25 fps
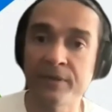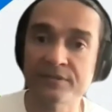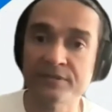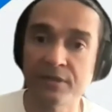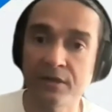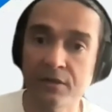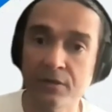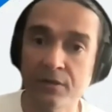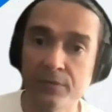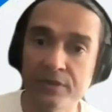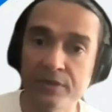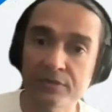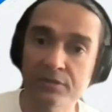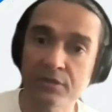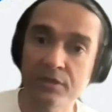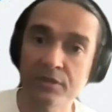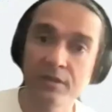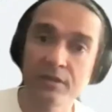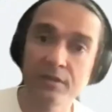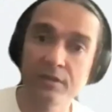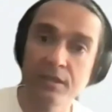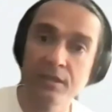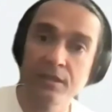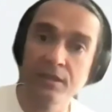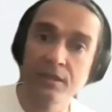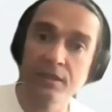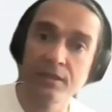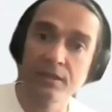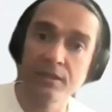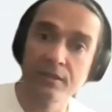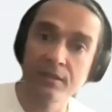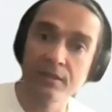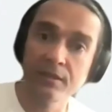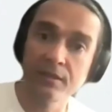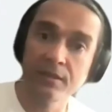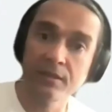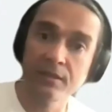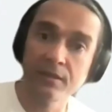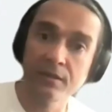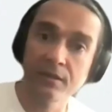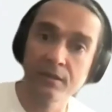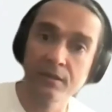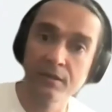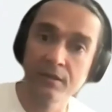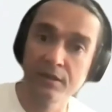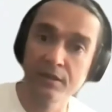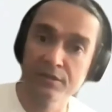based intervention in the in the uh,